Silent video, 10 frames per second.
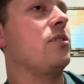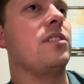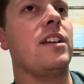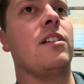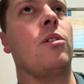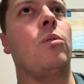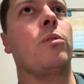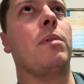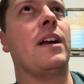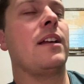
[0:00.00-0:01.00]
just to get an
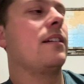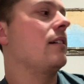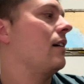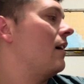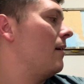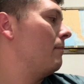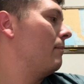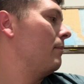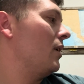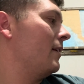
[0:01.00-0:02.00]
older bike.
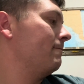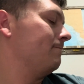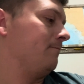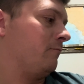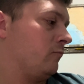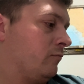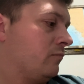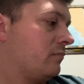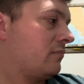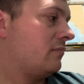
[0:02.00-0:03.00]
But
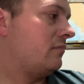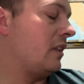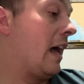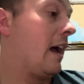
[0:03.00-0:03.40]
I